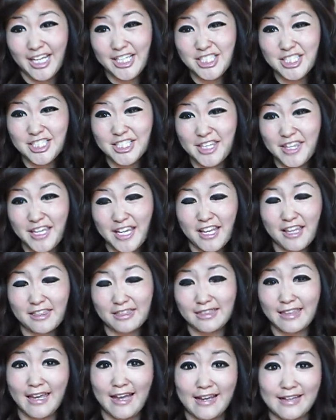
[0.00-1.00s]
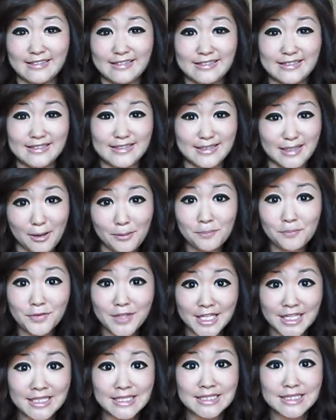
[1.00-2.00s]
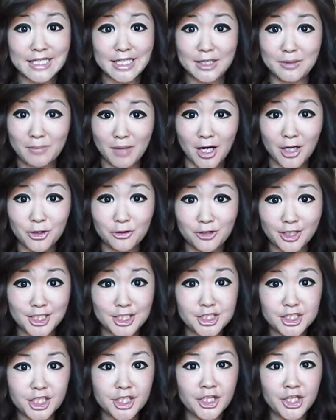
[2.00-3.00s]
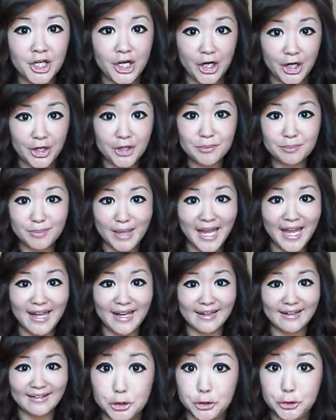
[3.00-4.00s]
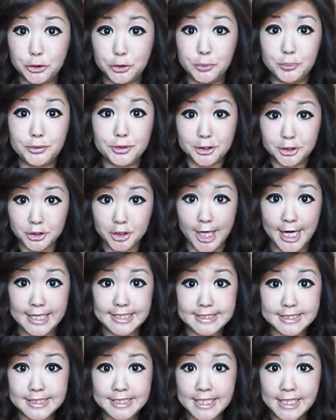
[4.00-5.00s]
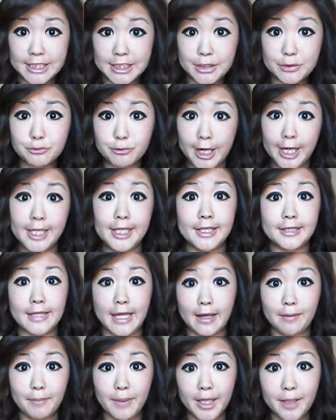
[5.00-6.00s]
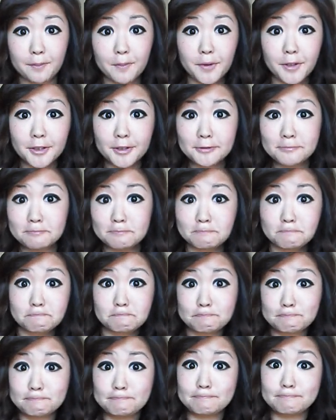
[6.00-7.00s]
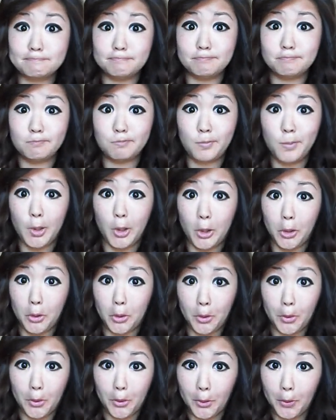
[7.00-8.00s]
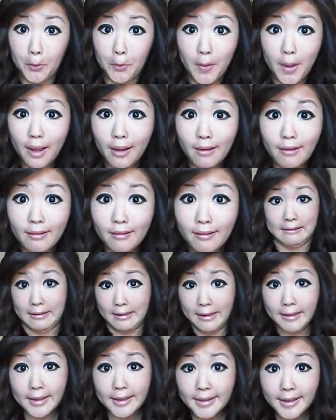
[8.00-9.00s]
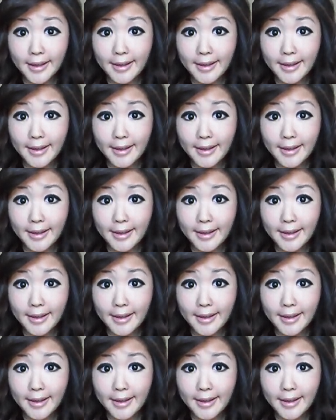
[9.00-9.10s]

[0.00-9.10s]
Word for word: I just think that some things in moderation aren't bad. You procrastinated writing that paper, Oh well, get it